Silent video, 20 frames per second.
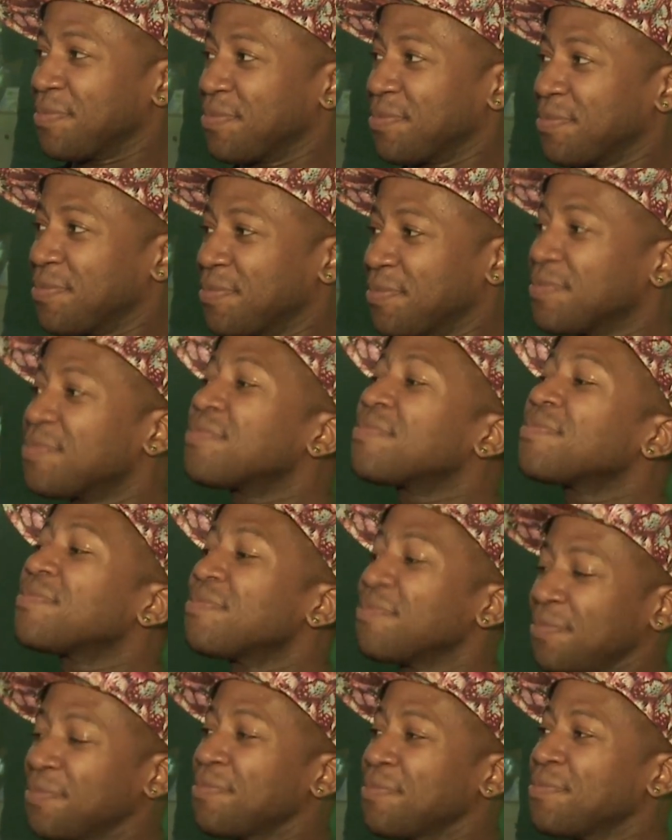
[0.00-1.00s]

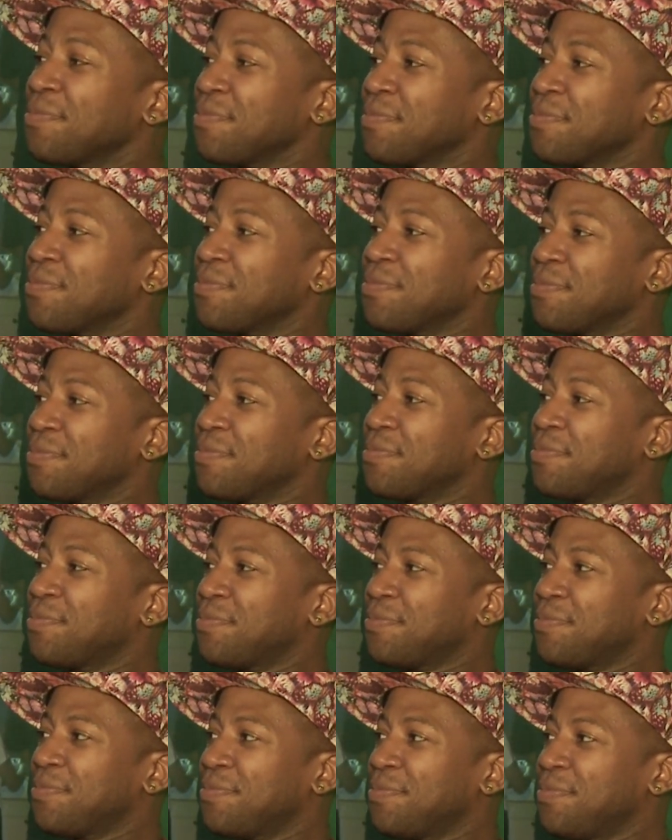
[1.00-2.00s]

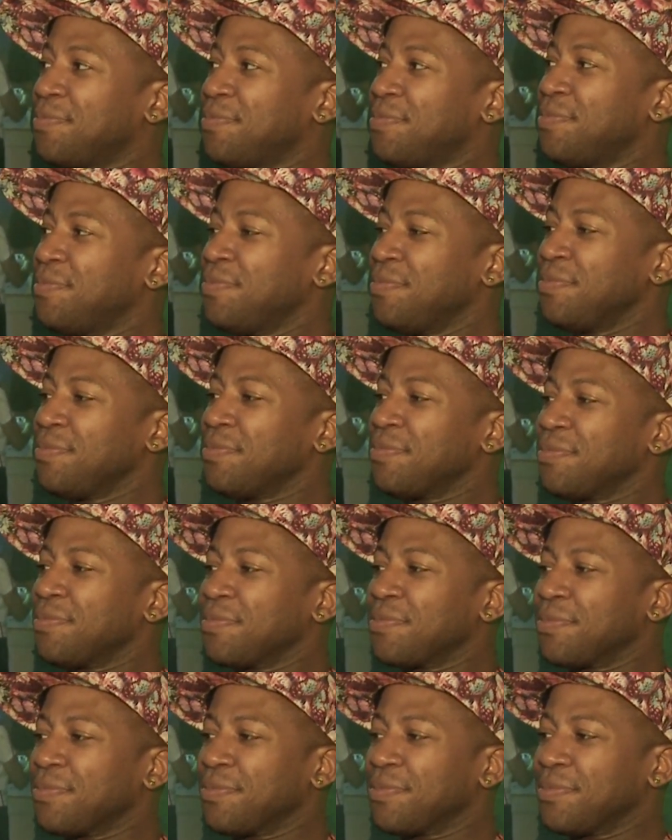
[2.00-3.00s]

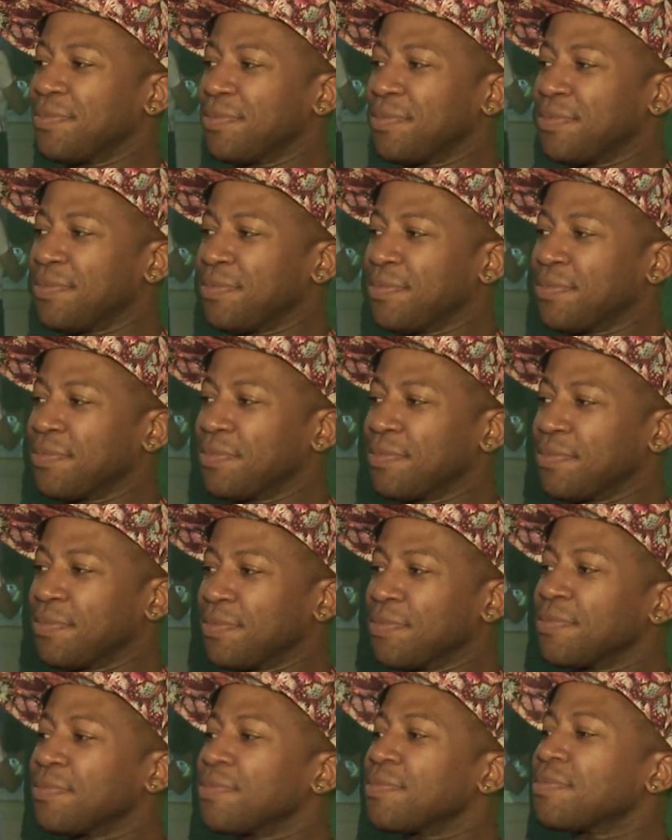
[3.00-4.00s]

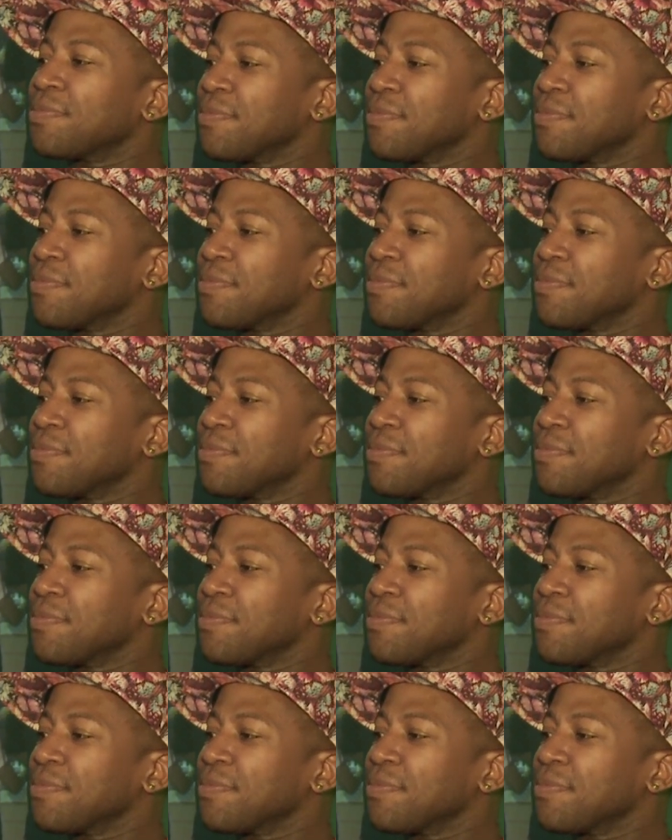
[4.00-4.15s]
This person isn't speaking.